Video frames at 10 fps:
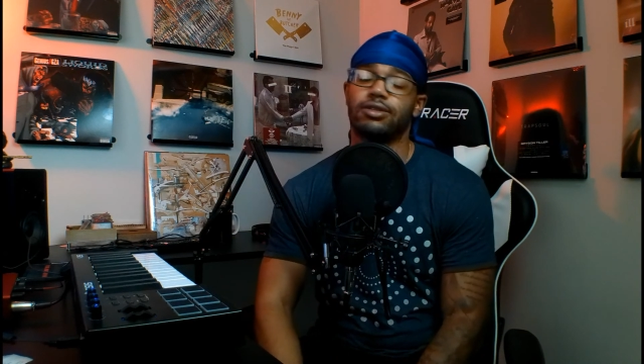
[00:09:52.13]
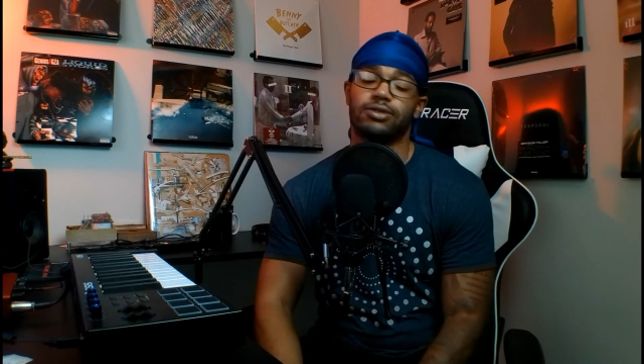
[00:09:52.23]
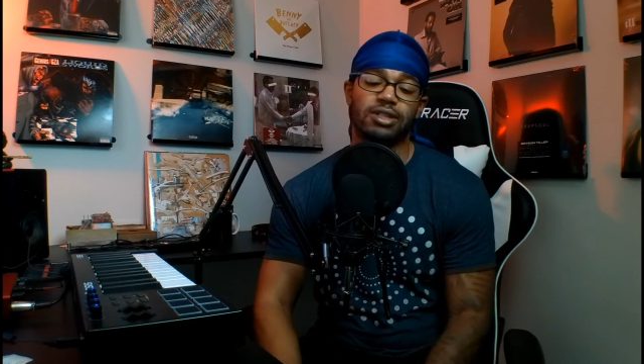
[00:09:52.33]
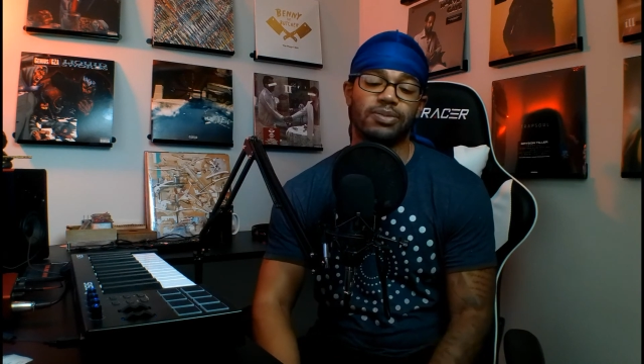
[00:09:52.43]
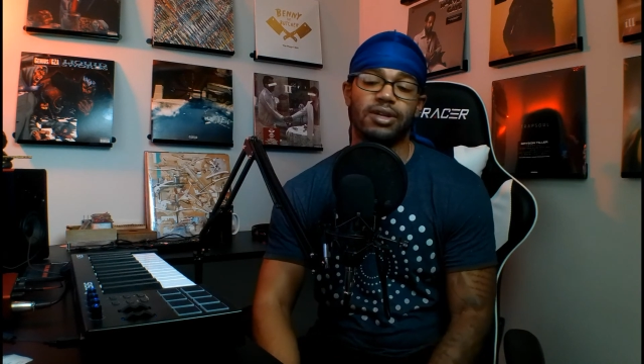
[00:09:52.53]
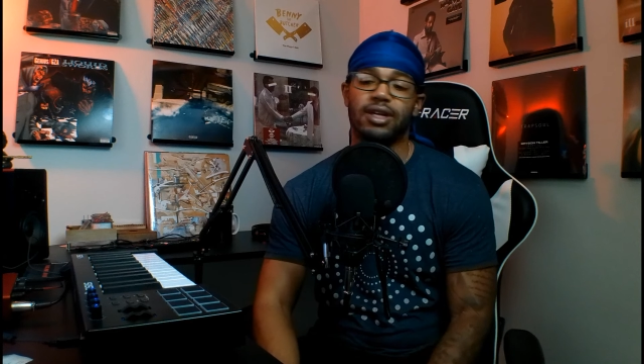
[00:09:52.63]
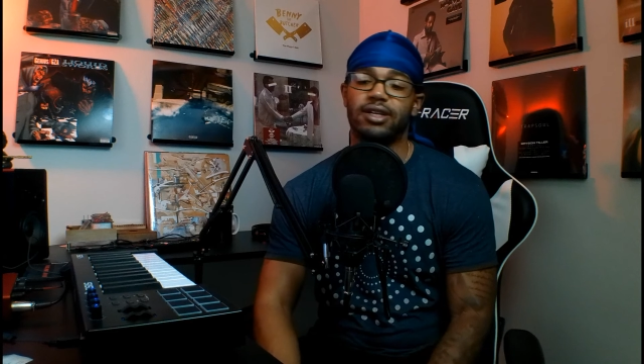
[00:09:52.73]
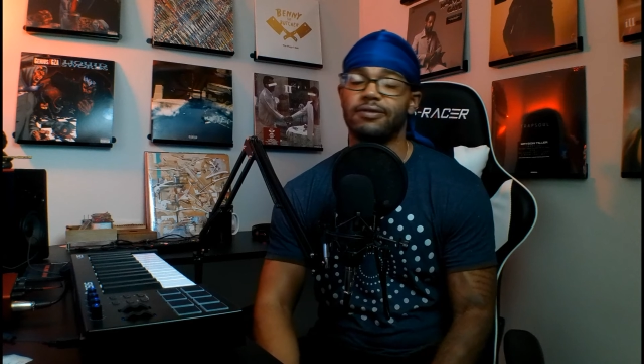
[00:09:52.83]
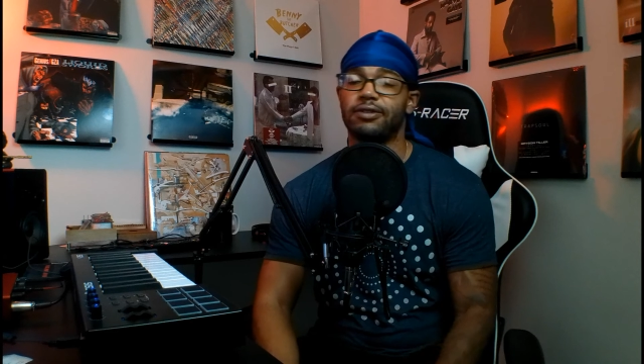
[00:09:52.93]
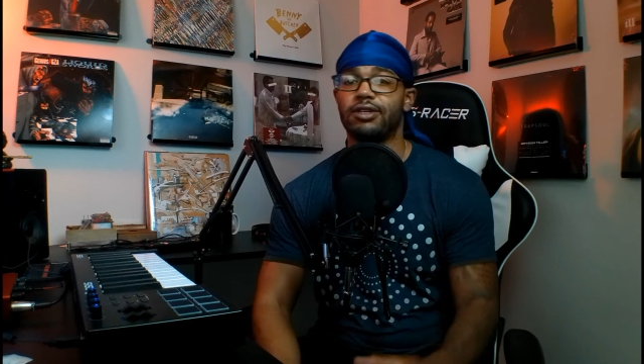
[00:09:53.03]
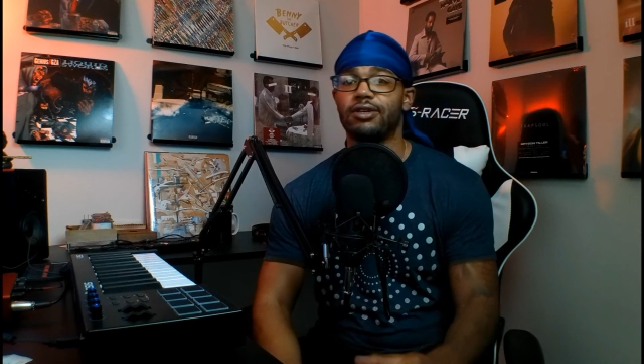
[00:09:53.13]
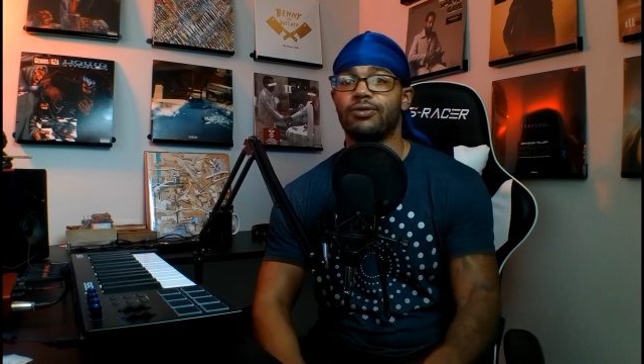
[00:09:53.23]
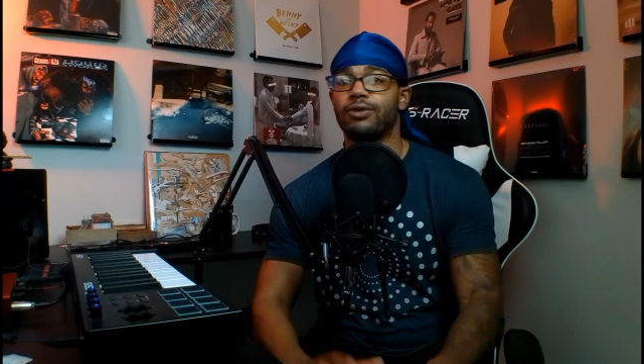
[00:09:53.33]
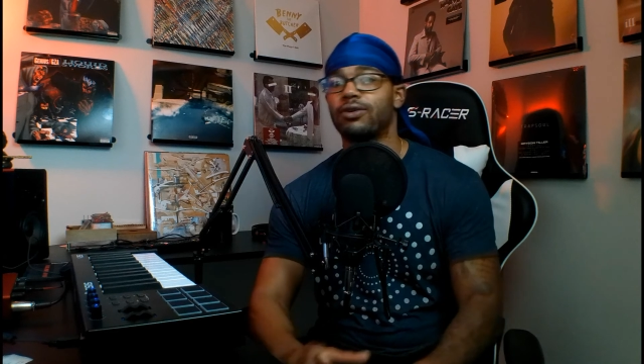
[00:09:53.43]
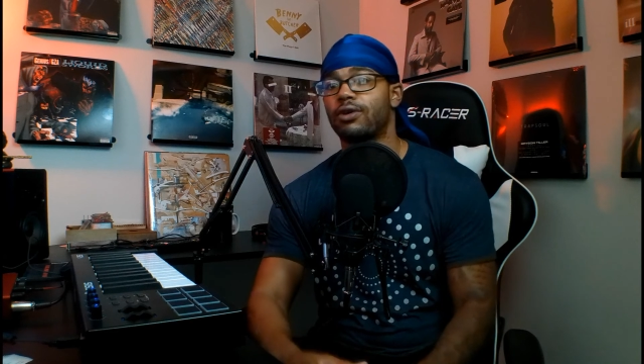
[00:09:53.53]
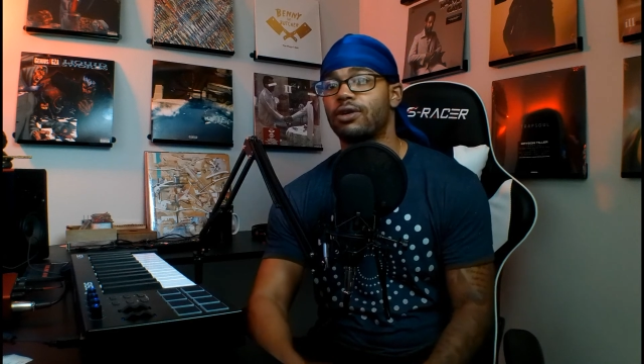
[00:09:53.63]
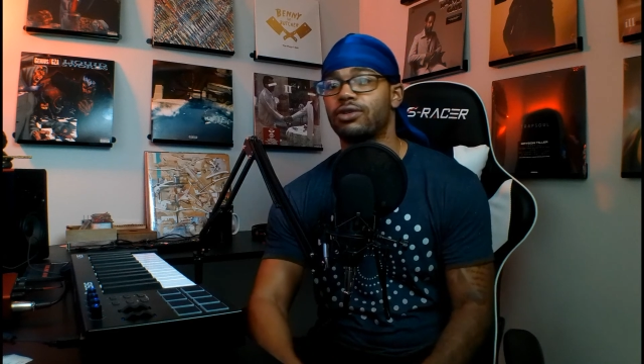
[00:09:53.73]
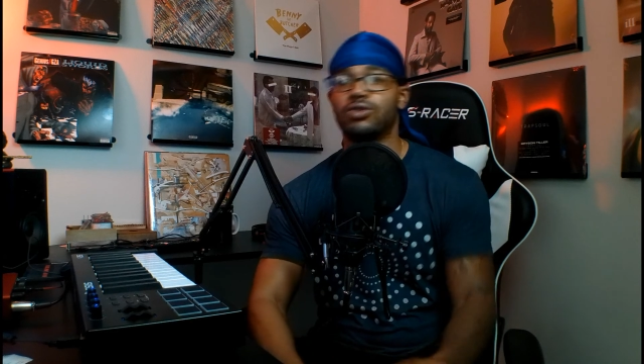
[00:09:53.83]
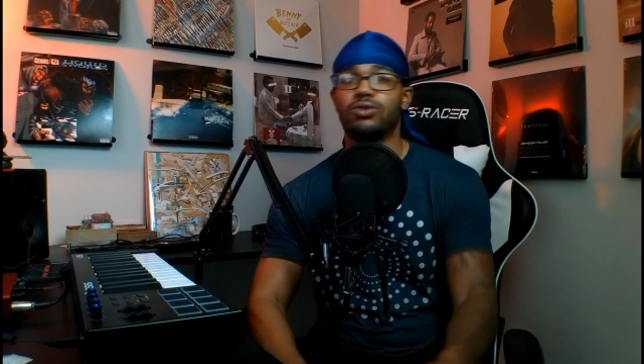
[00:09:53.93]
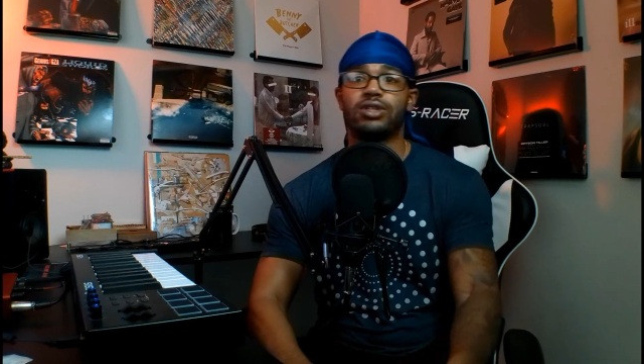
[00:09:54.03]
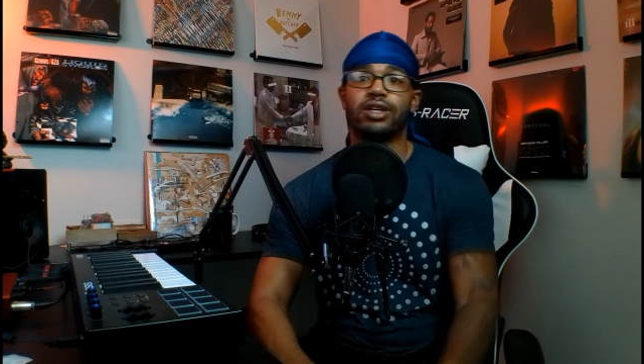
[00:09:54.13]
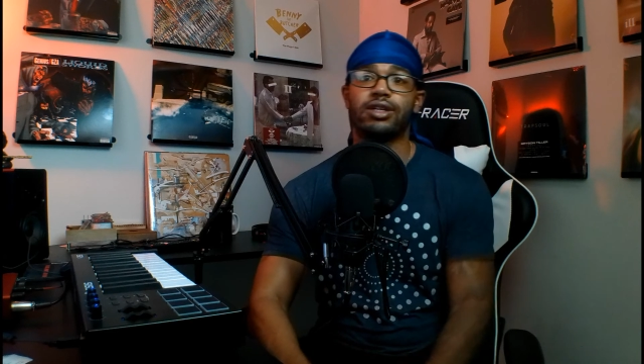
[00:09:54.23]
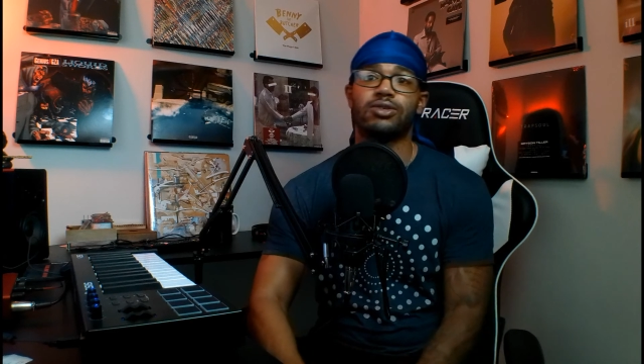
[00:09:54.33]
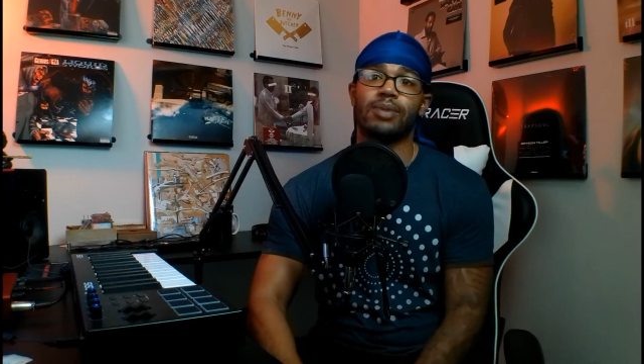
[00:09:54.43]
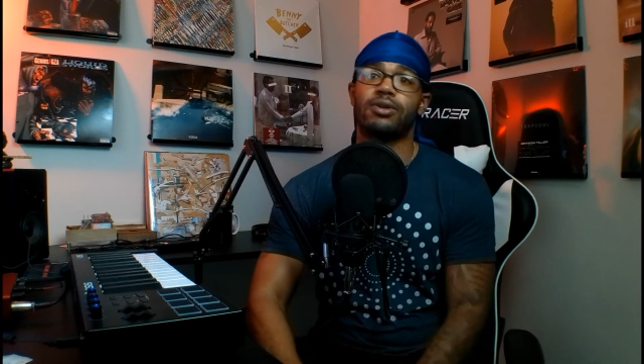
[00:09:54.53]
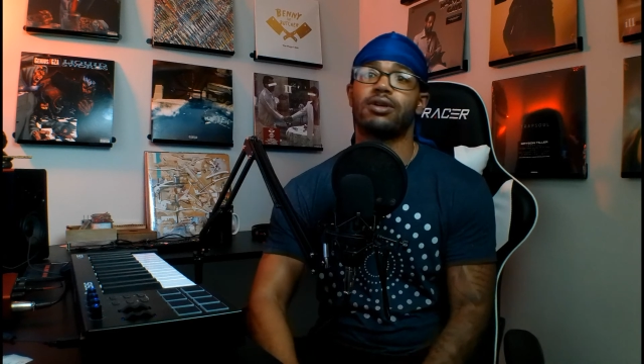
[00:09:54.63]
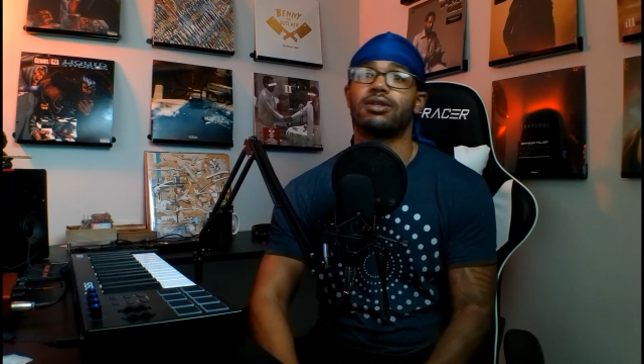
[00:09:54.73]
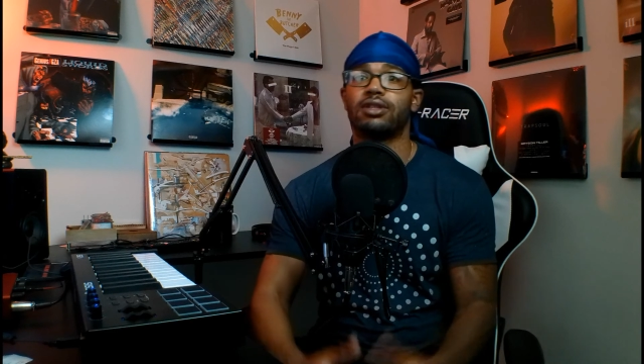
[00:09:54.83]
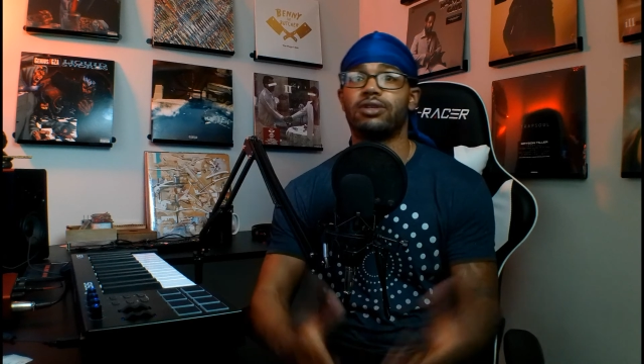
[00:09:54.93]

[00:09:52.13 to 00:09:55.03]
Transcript: Something I definitely hear Rick Ross, 2 Chainz rapping on.